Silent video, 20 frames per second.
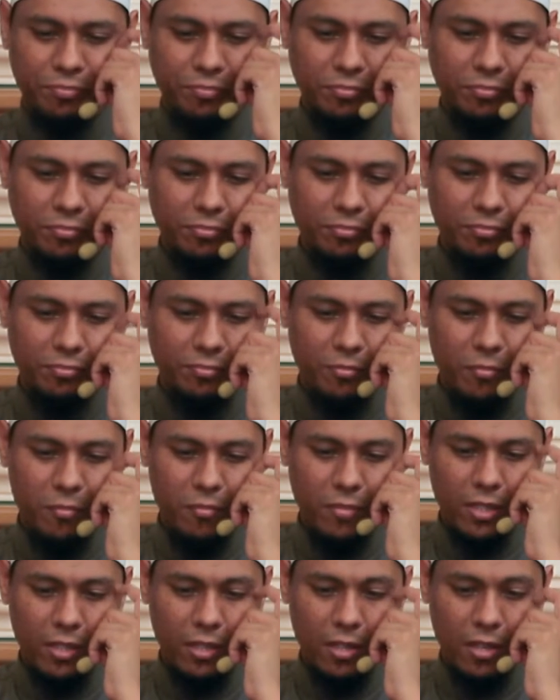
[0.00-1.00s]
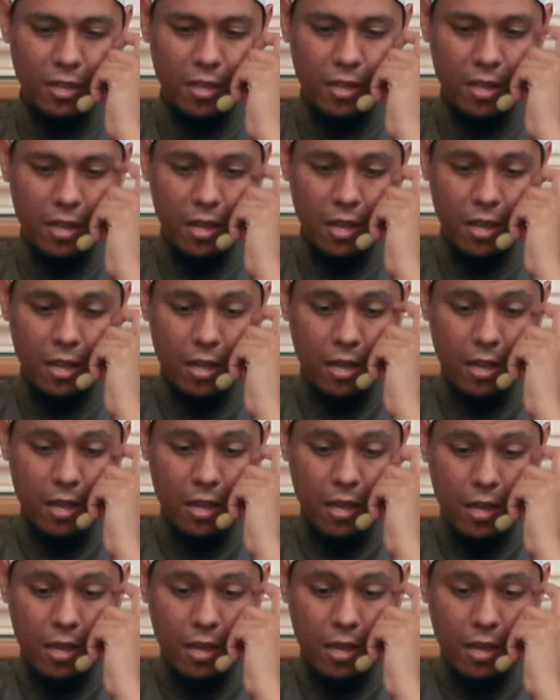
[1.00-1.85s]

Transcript: Nothing is said.